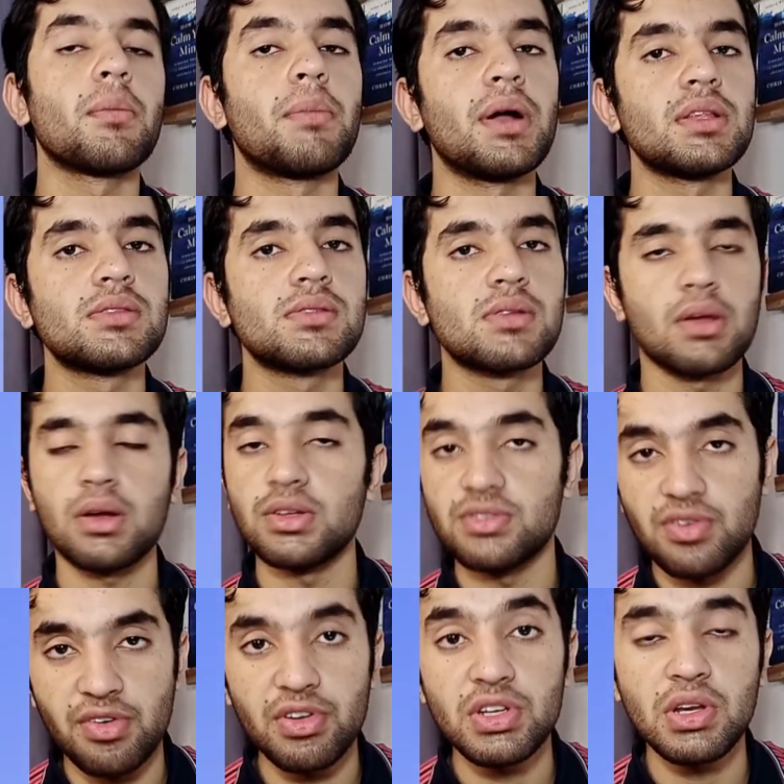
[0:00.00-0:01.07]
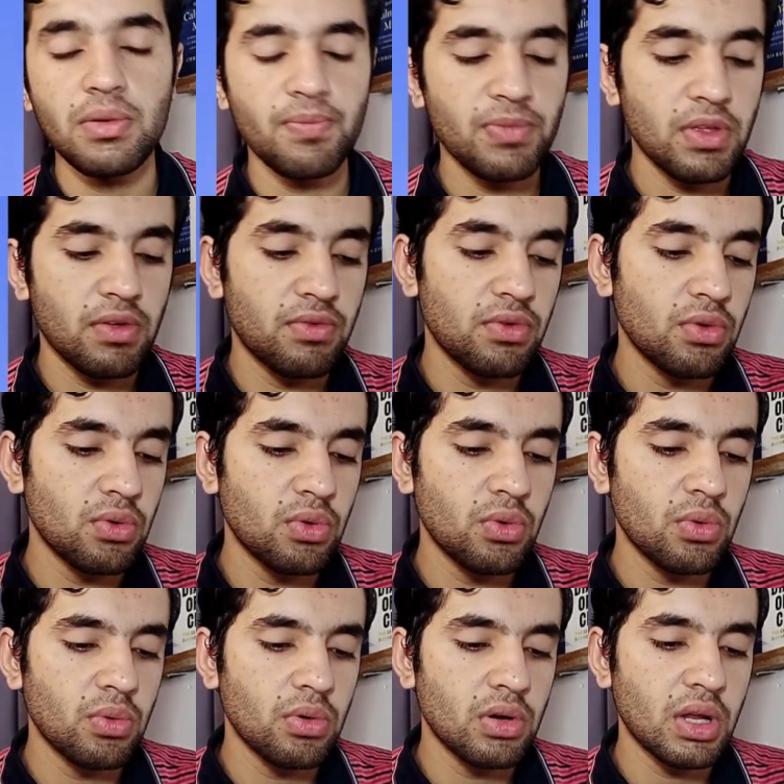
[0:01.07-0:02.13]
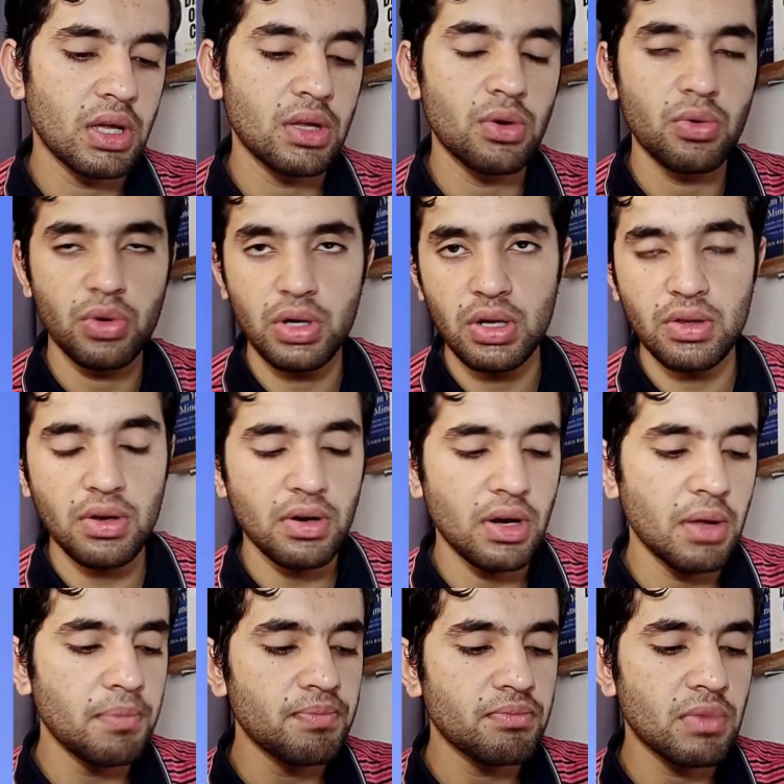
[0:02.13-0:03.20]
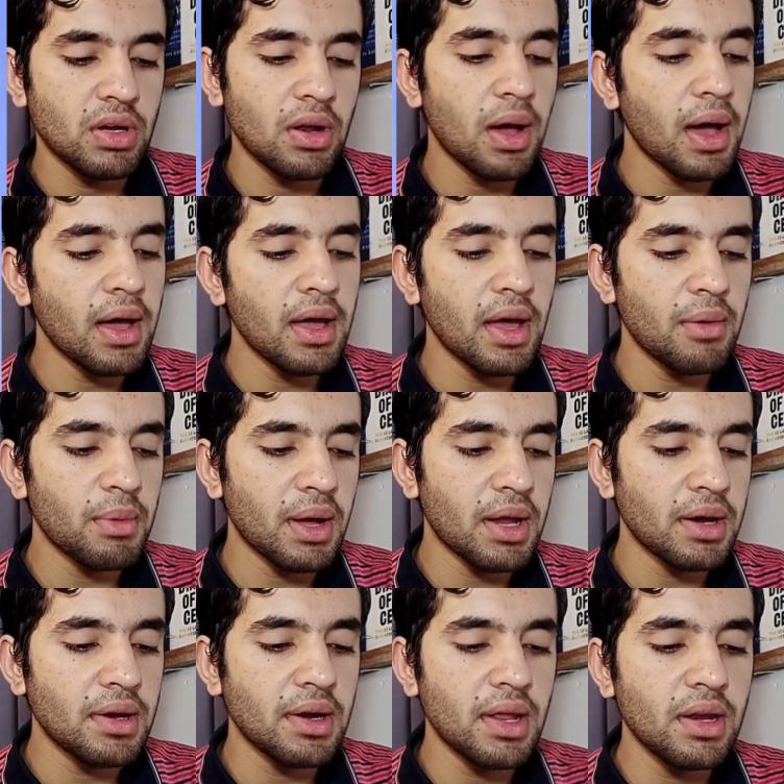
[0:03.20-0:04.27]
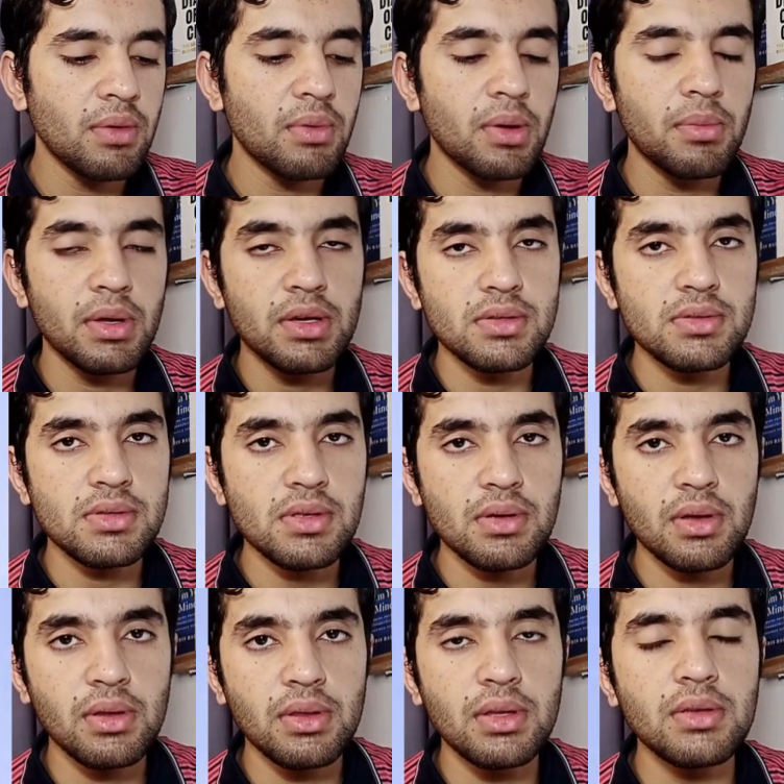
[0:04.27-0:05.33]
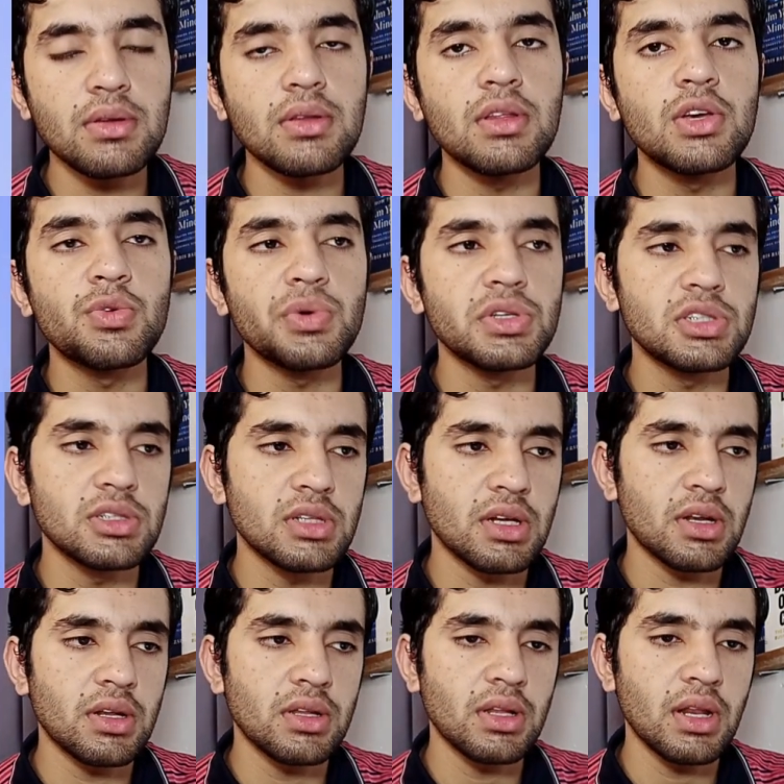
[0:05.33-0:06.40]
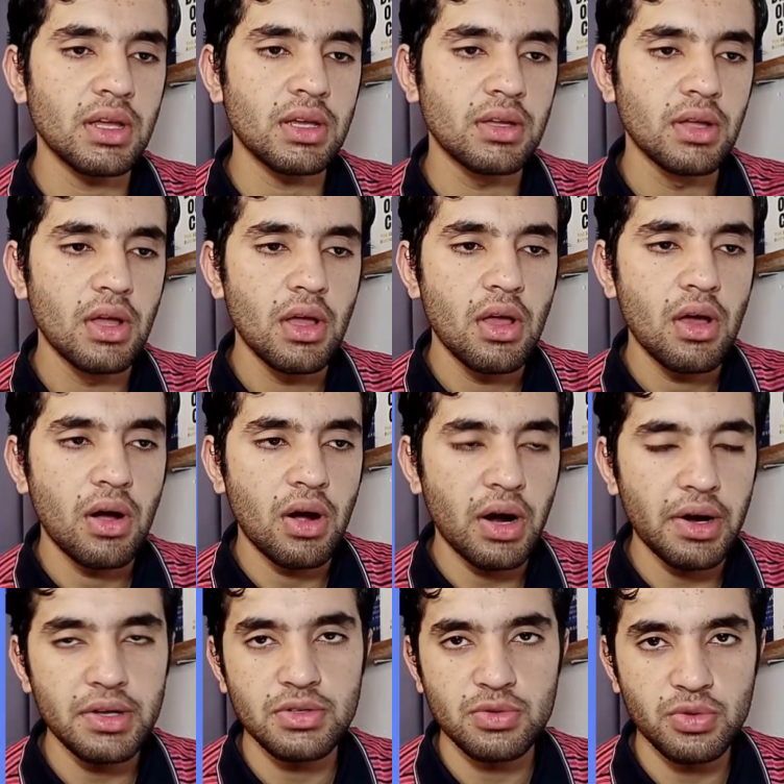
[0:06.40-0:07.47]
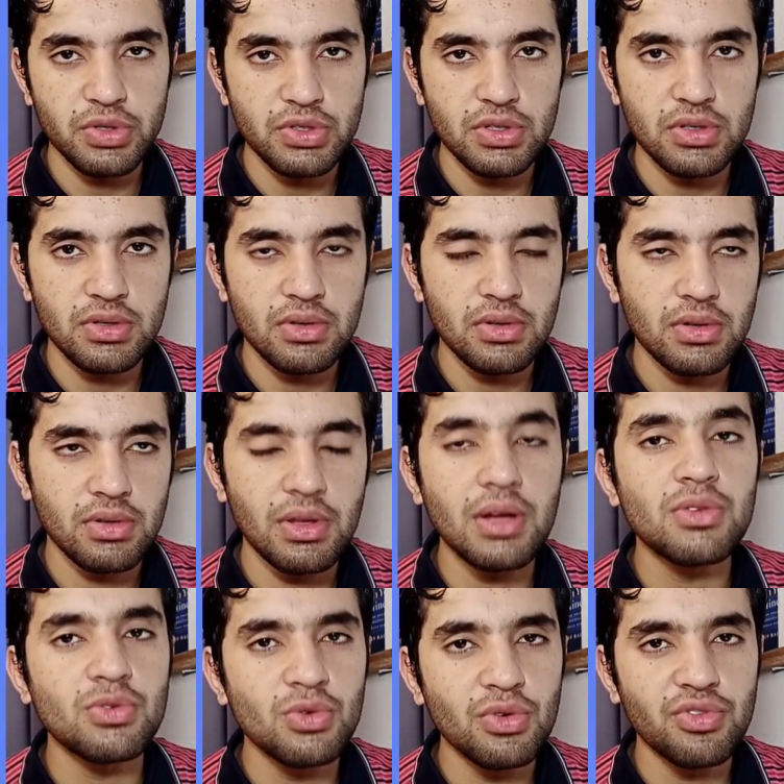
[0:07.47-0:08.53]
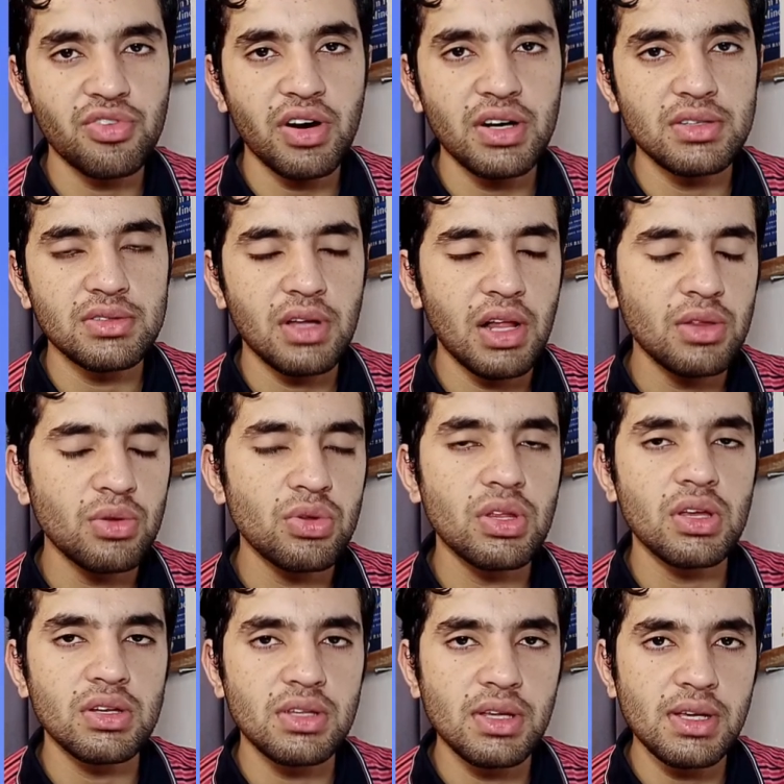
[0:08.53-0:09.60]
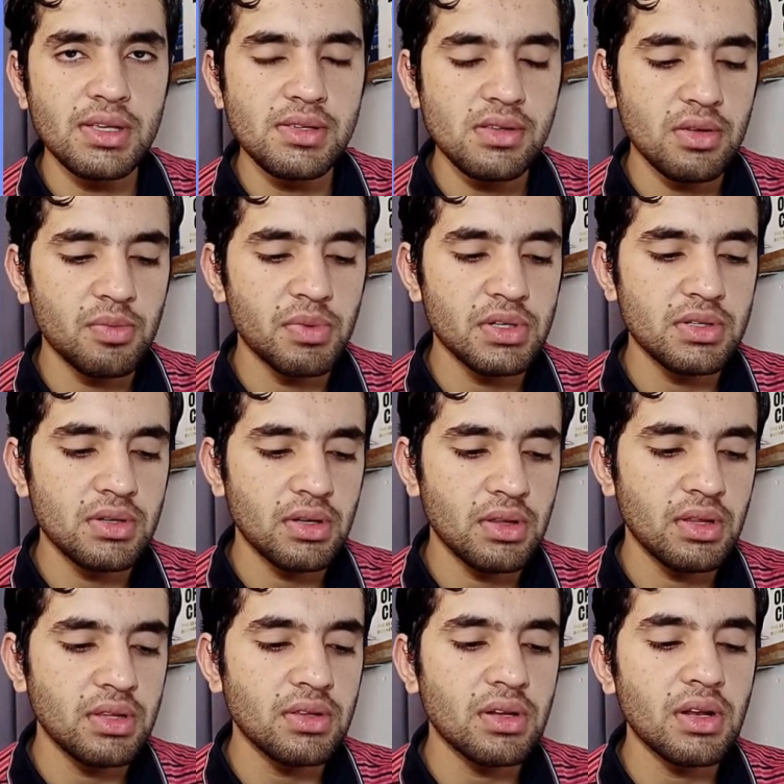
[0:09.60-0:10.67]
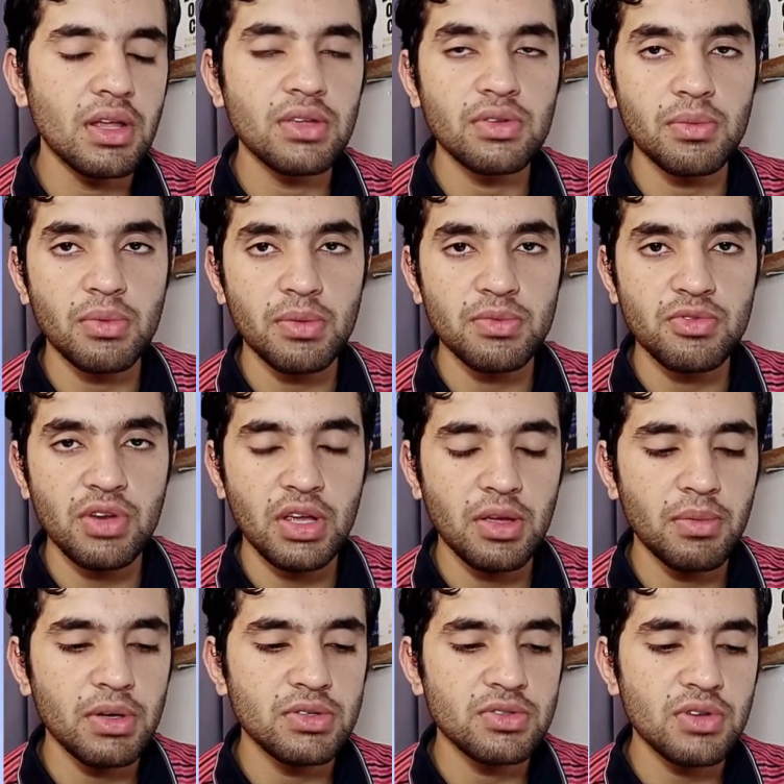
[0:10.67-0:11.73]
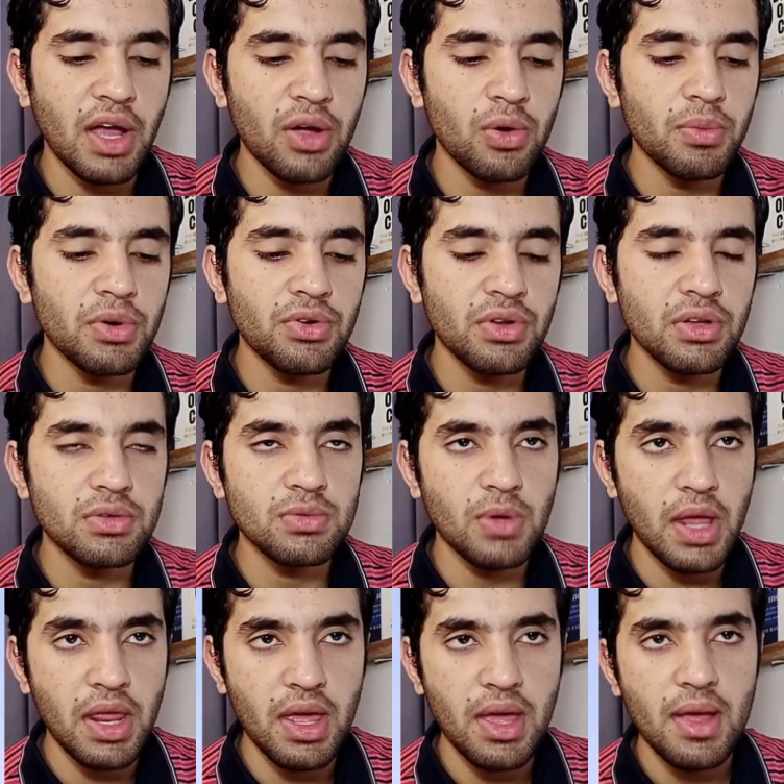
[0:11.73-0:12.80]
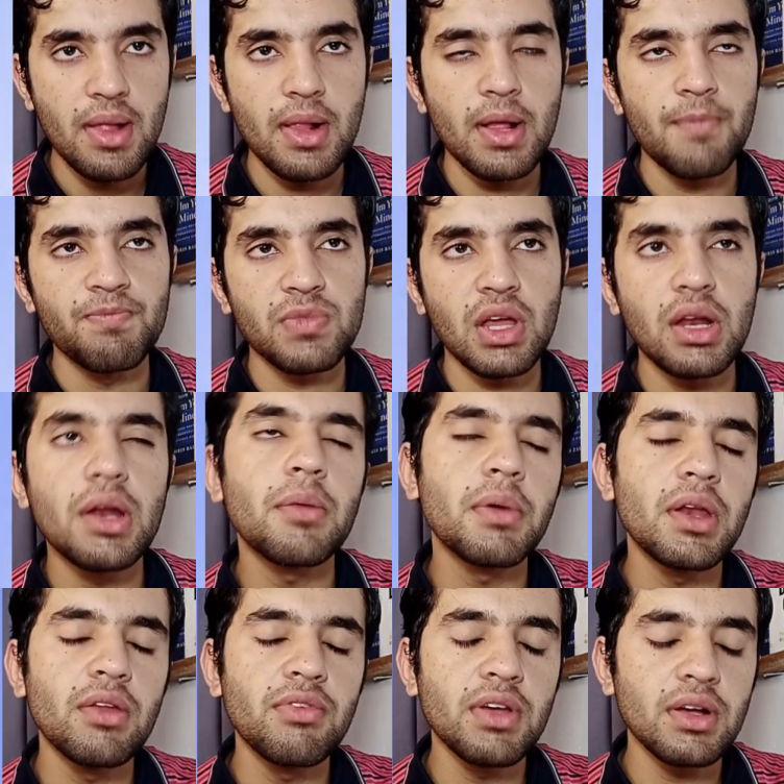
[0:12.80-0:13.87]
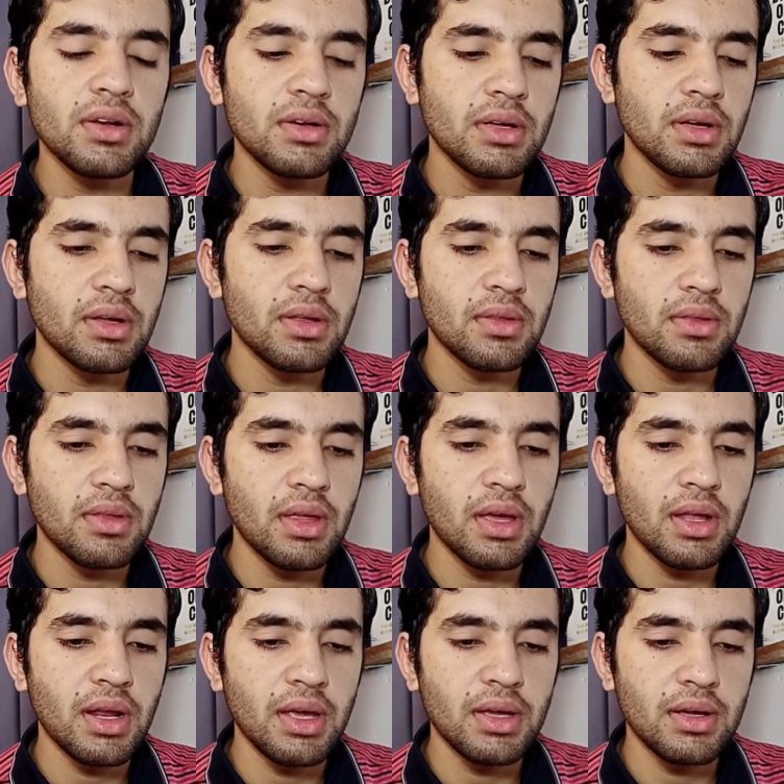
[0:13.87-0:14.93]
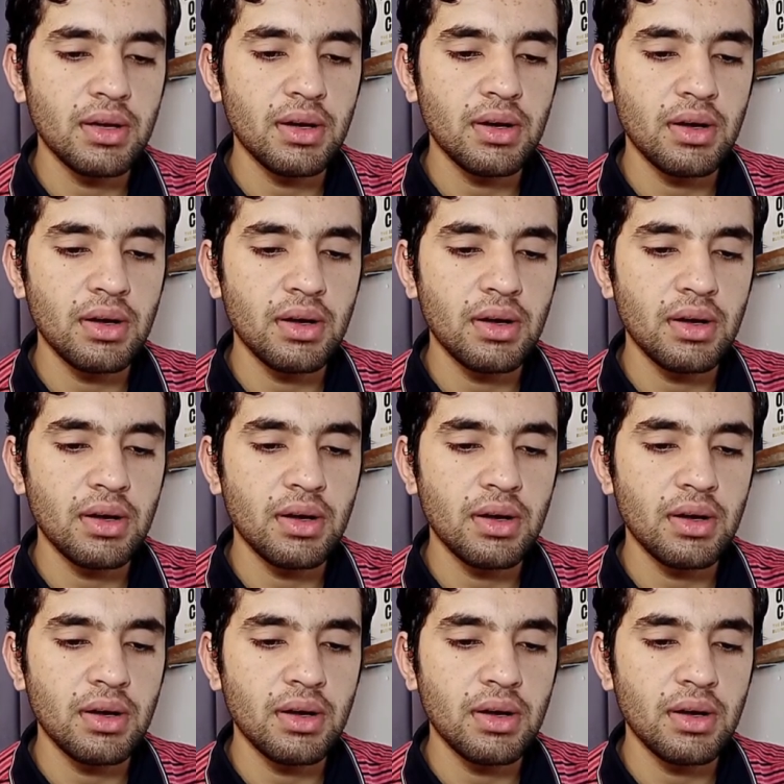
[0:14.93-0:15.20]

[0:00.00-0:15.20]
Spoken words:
but concentration, if you like know another name, but I have added anyway, because these are the questions that are the like hardest question. That's true and fine, although they are the easiest, but these are like sometimes tricky, because trigonometry is a little bit difficult. They like